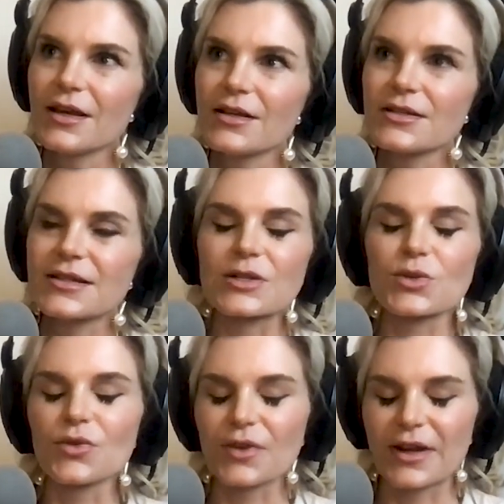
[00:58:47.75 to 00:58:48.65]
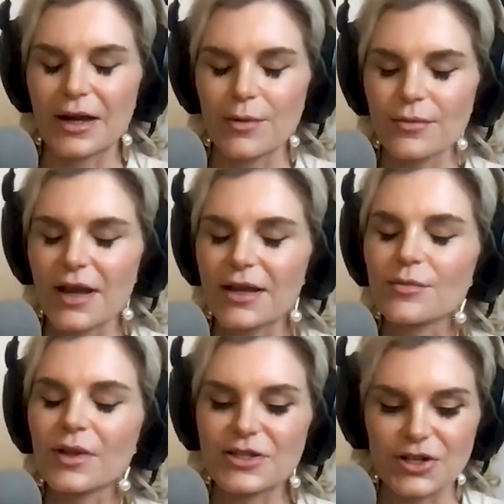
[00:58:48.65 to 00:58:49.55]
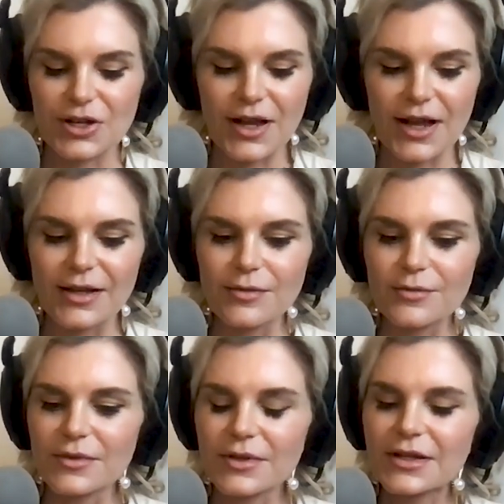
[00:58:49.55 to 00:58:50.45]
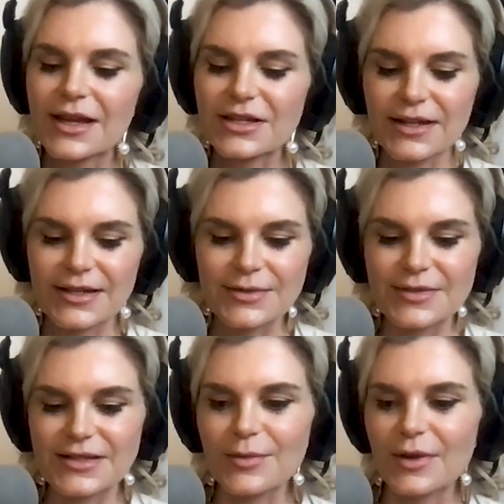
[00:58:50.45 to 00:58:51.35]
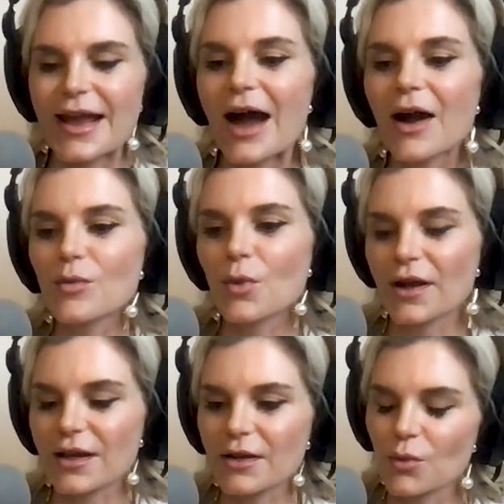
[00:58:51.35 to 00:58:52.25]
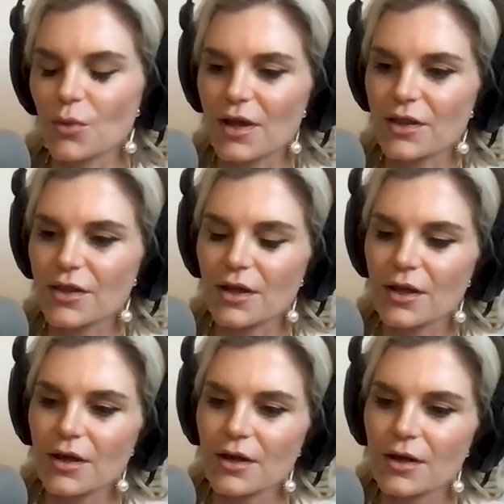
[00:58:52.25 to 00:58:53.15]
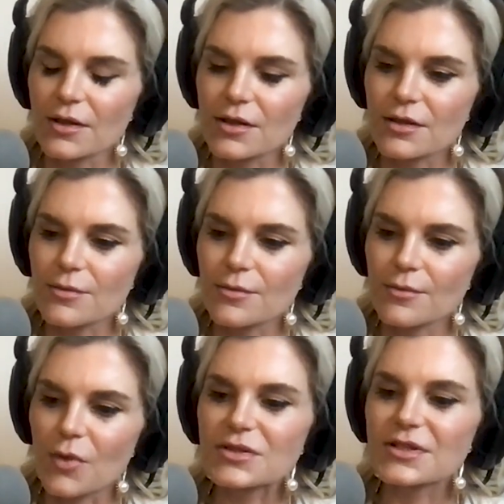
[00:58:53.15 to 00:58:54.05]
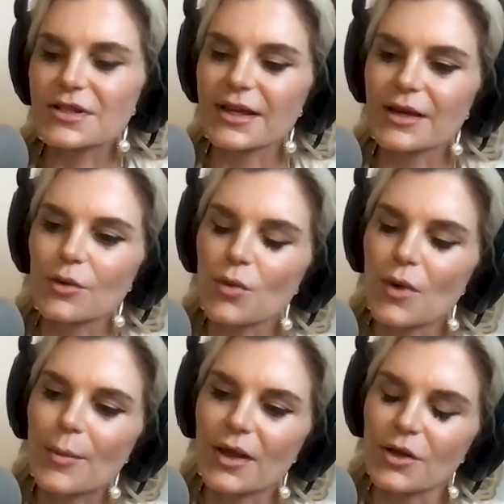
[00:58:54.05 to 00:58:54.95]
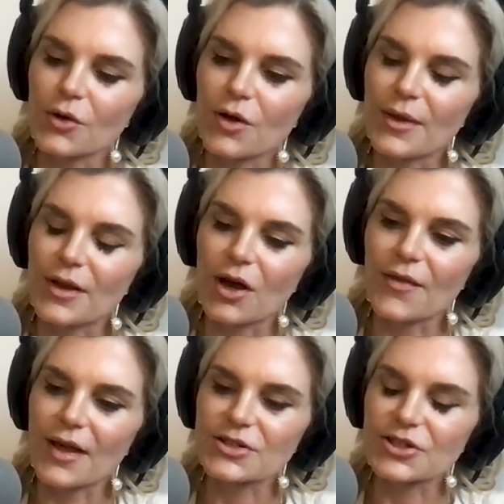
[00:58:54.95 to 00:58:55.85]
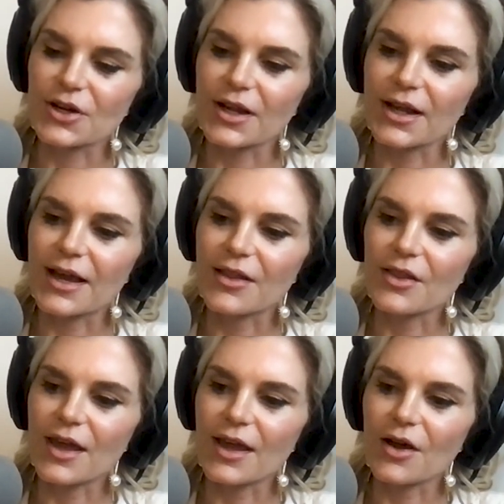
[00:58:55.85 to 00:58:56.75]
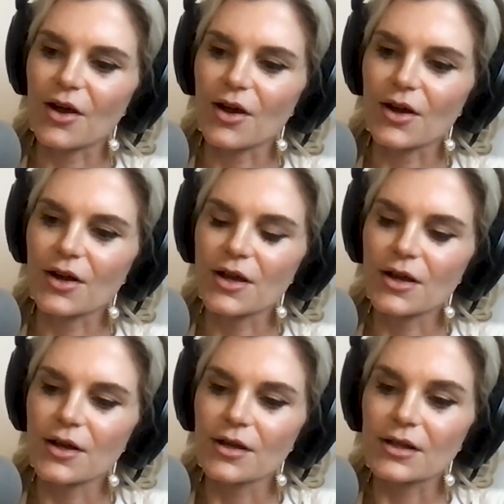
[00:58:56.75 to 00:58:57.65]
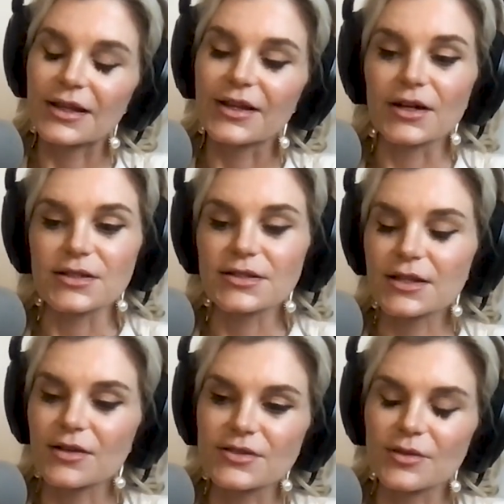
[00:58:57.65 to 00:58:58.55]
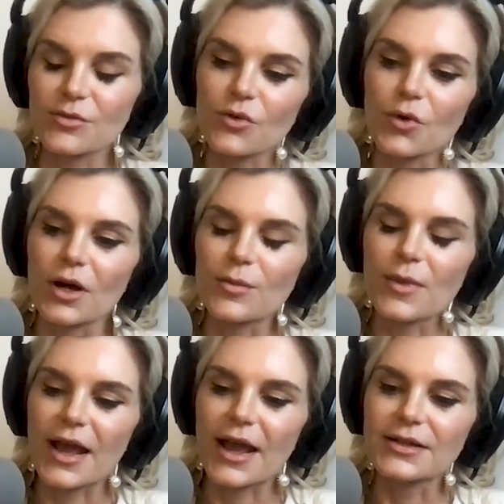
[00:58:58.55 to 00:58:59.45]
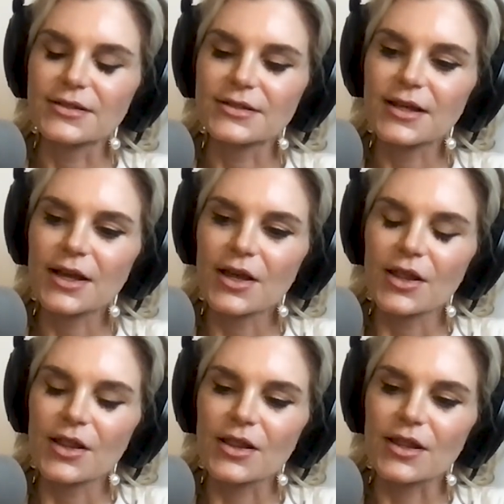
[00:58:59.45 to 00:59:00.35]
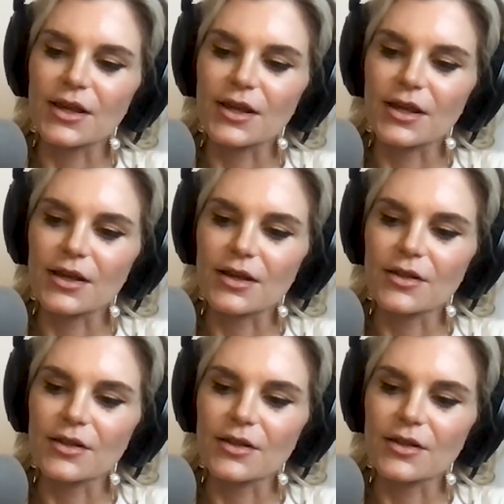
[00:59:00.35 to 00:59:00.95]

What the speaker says: sexual freedom and pleasure and connection, intimacy. But now I'm working with mostly women who have been on that journey, and they are leaders of some form. And the